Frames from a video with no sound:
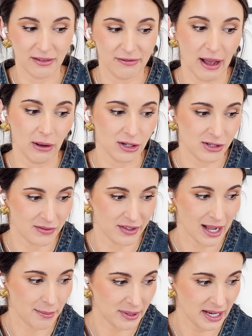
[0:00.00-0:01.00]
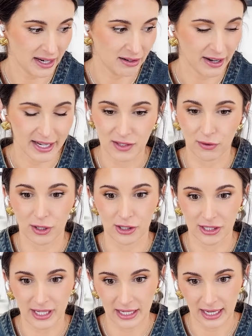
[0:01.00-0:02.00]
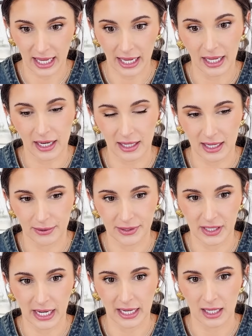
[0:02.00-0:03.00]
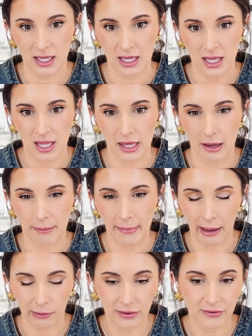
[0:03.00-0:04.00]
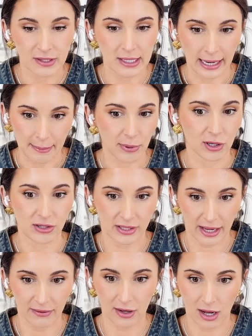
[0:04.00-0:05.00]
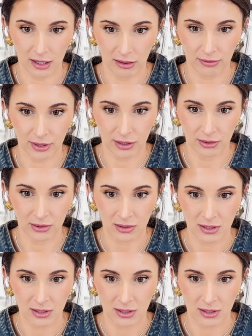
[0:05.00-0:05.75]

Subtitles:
of the founders of the company I advise for just had a kid, and he was like, the amount of diapers I've gone through.